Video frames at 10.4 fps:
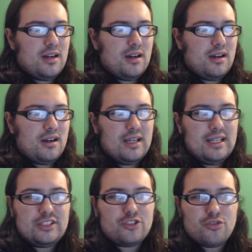
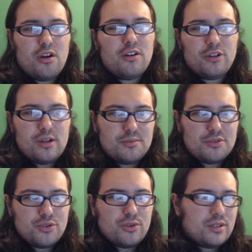It's stronger, I'm
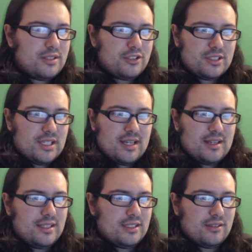sure, than just,
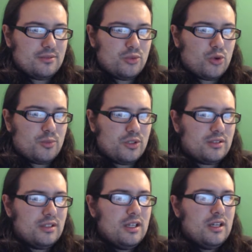normal